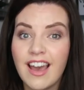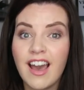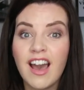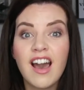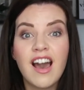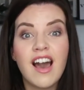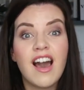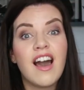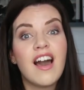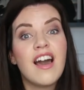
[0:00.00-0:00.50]

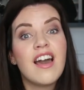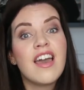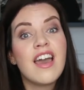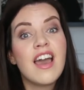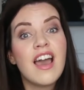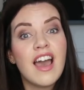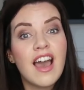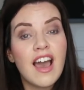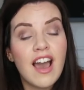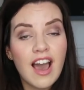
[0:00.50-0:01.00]
are
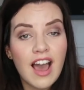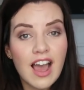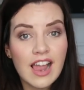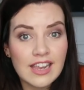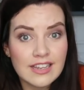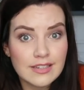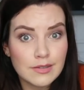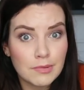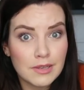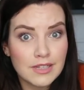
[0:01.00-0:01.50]
a
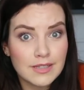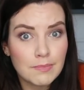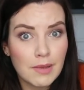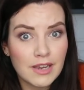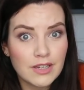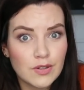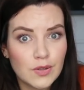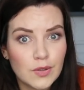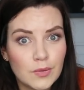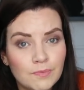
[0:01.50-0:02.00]
little bit
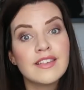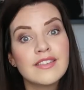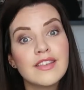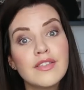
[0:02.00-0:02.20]
special.